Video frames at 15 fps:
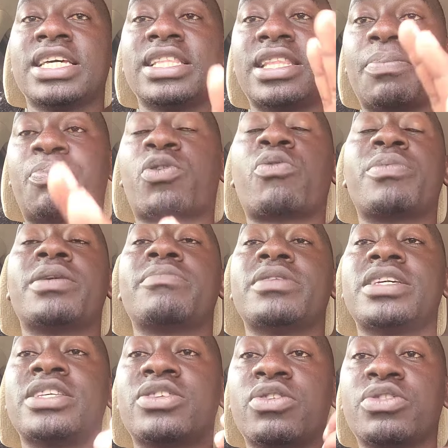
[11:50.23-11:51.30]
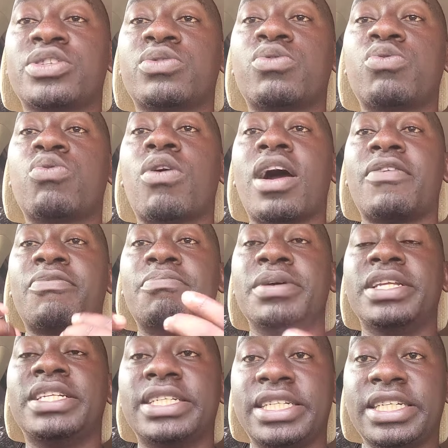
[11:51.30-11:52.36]
The problem is those who have
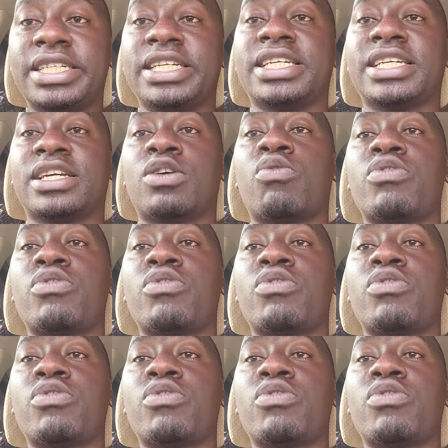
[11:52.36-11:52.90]
been leading.